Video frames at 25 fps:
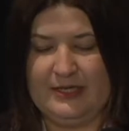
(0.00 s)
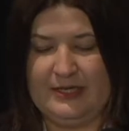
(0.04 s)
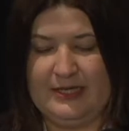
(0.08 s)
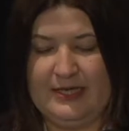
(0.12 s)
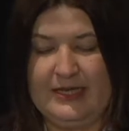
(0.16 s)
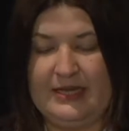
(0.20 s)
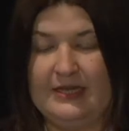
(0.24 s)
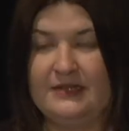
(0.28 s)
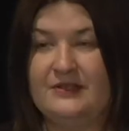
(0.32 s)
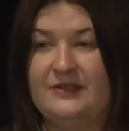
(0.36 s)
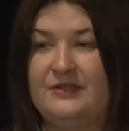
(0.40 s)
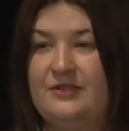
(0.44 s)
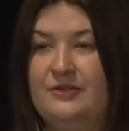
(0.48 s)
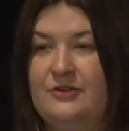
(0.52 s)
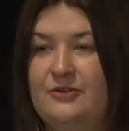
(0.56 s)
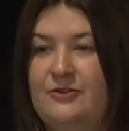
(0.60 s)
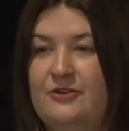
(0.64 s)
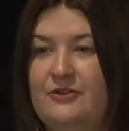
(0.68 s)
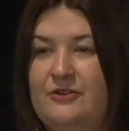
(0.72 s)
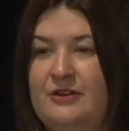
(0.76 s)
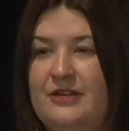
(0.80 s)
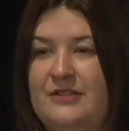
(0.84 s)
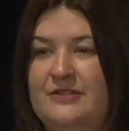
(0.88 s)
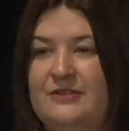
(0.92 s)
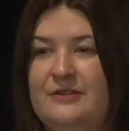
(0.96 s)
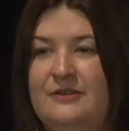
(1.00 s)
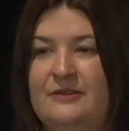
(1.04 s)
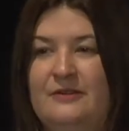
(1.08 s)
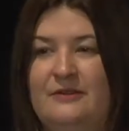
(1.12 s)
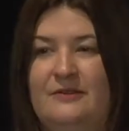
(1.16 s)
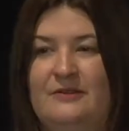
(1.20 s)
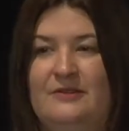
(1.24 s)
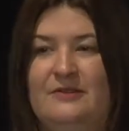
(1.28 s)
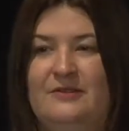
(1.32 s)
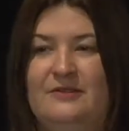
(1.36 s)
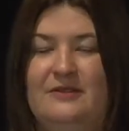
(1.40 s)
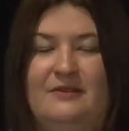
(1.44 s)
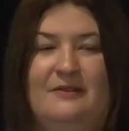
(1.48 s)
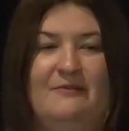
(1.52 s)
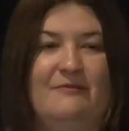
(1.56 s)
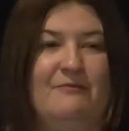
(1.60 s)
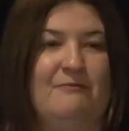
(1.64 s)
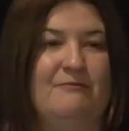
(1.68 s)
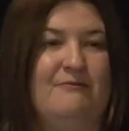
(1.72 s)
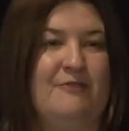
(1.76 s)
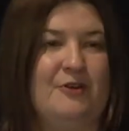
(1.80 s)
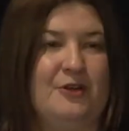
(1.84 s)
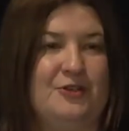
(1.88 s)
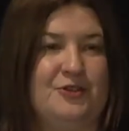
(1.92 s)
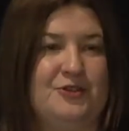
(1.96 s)
Is it a curated
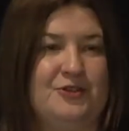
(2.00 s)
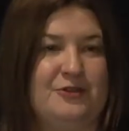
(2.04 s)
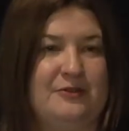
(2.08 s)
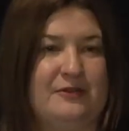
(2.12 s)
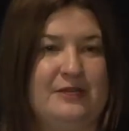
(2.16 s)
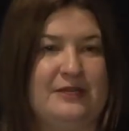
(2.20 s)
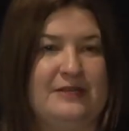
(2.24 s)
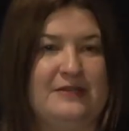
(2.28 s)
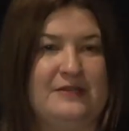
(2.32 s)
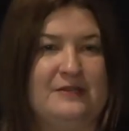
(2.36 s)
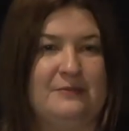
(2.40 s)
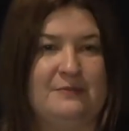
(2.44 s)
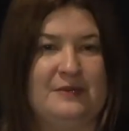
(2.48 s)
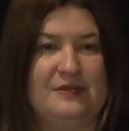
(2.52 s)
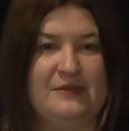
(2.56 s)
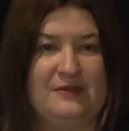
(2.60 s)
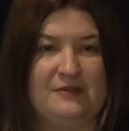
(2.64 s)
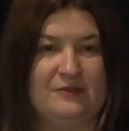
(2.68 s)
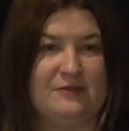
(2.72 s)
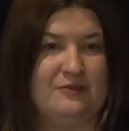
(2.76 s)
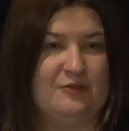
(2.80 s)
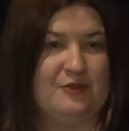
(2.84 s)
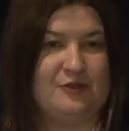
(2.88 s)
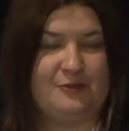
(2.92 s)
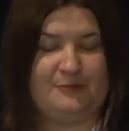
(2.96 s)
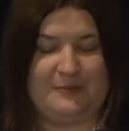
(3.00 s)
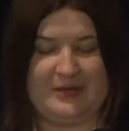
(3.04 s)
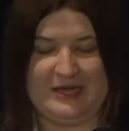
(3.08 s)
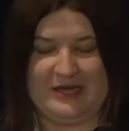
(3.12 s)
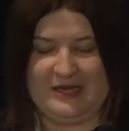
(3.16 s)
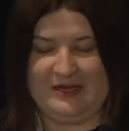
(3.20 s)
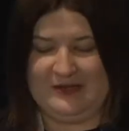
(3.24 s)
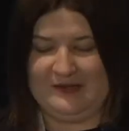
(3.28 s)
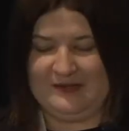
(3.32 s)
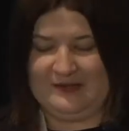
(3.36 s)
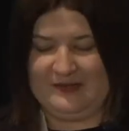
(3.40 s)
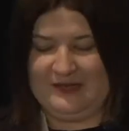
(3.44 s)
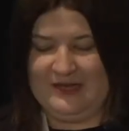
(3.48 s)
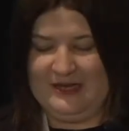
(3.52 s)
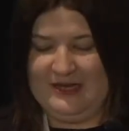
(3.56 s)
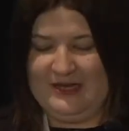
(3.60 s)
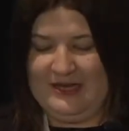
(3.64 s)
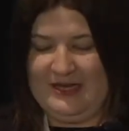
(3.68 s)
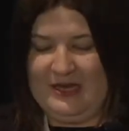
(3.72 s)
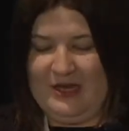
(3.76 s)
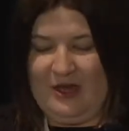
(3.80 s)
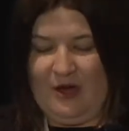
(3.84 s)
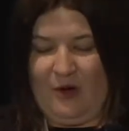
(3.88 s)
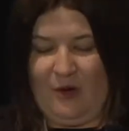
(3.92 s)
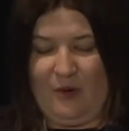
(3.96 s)
virtual exhibition space?
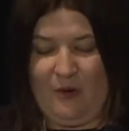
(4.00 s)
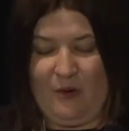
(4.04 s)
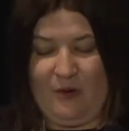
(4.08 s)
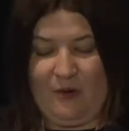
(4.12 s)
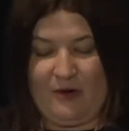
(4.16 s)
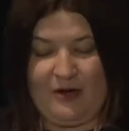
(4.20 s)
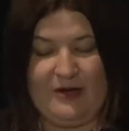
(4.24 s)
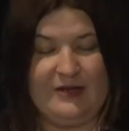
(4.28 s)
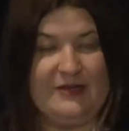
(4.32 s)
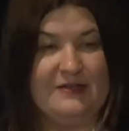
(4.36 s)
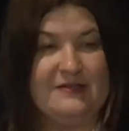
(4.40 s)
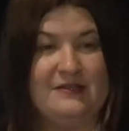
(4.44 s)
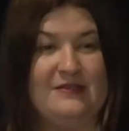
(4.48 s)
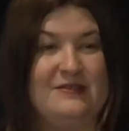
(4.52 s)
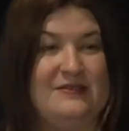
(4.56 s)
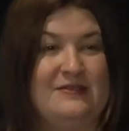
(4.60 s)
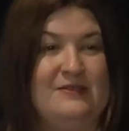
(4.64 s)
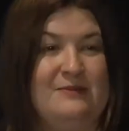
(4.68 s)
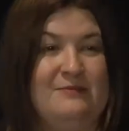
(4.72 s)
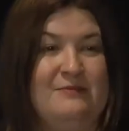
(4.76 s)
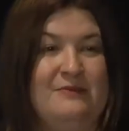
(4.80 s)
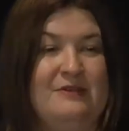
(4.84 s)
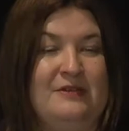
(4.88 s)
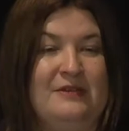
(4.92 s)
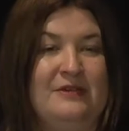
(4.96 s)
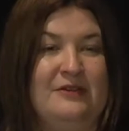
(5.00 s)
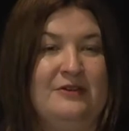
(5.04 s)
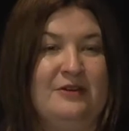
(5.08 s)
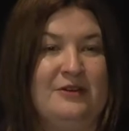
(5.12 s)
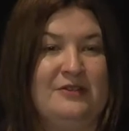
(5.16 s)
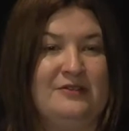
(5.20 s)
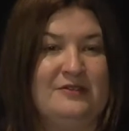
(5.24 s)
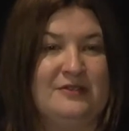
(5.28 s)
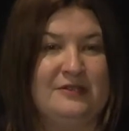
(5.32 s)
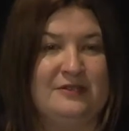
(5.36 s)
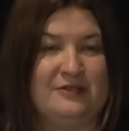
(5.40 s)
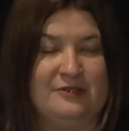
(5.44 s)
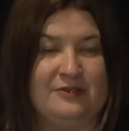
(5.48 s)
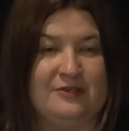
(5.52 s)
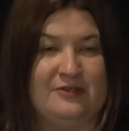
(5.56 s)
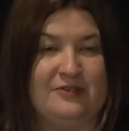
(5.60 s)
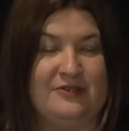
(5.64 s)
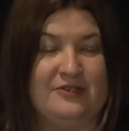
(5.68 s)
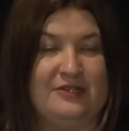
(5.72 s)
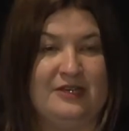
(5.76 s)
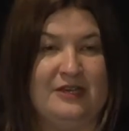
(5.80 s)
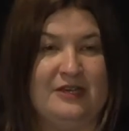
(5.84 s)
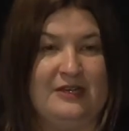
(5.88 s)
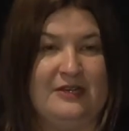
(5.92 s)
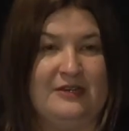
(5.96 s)
Or is it simply a content
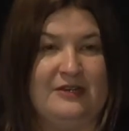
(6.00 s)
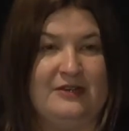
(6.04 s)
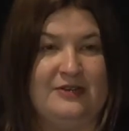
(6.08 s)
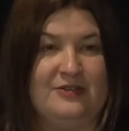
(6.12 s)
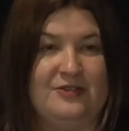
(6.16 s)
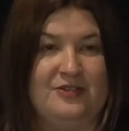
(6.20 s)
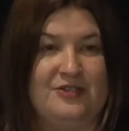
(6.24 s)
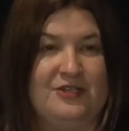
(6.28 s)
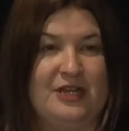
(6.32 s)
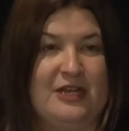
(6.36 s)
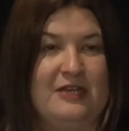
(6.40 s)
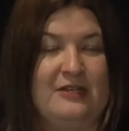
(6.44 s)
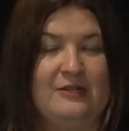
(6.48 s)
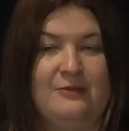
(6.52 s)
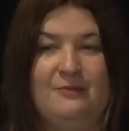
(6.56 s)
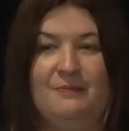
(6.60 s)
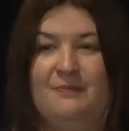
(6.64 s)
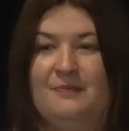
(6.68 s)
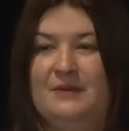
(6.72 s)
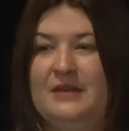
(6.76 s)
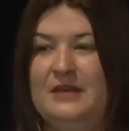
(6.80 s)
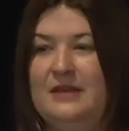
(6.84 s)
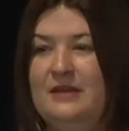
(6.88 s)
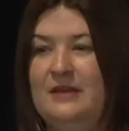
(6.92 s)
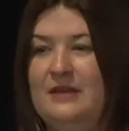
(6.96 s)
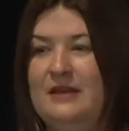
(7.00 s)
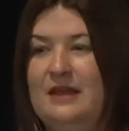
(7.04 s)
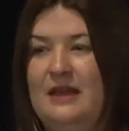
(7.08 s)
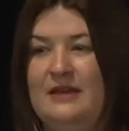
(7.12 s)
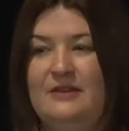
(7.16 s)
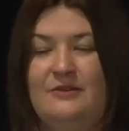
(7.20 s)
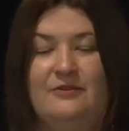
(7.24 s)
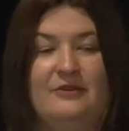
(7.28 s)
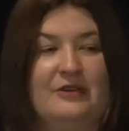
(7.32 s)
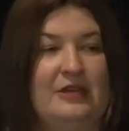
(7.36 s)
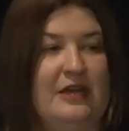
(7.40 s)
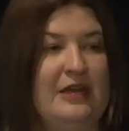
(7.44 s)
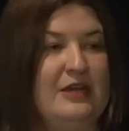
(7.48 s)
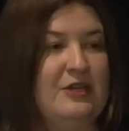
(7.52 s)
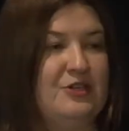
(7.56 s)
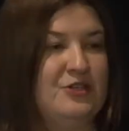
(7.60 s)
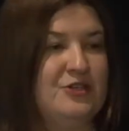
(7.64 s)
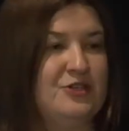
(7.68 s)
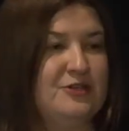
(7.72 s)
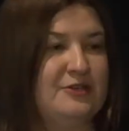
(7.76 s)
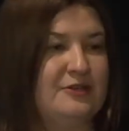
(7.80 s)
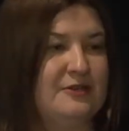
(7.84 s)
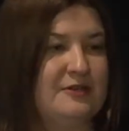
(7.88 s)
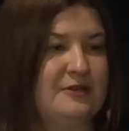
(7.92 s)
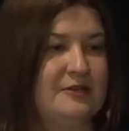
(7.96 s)
container? Shall it be
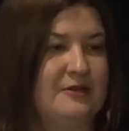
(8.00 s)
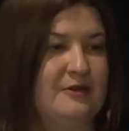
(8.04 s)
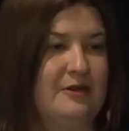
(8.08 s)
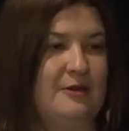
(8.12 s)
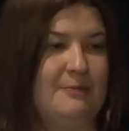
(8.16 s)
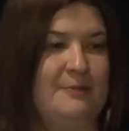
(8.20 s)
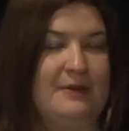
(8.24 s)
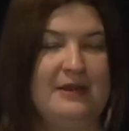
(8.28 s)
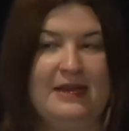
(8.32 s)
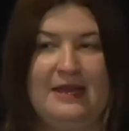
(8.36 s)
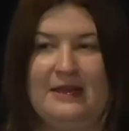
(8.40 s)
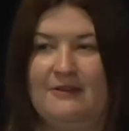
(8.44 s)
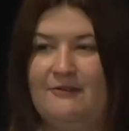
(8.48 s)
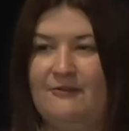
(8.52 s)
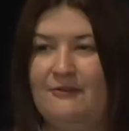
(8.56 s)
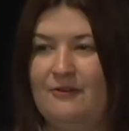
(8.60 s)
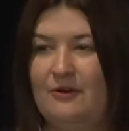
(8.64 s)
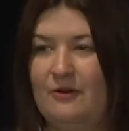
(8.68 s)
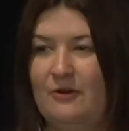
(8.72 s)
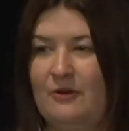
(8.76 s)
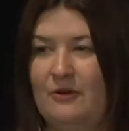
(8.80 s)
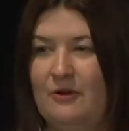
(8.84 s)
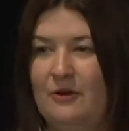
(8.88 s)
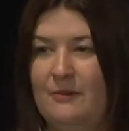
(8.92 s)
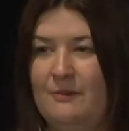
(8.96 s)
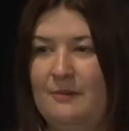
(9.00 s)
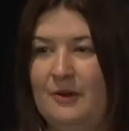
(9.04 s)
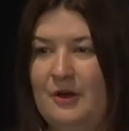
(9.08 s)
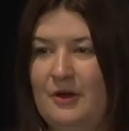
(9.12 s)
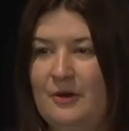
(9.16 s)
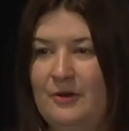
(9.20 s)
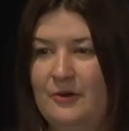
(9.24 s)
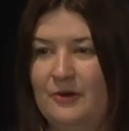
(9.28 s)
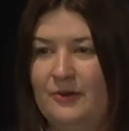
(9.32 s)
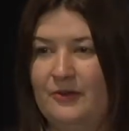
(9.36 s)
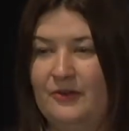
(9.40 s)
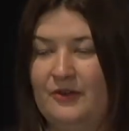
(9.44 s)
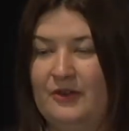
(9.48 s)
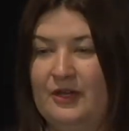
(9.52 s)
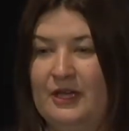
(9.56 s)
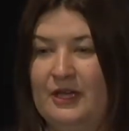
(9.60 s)
educational or playful or both?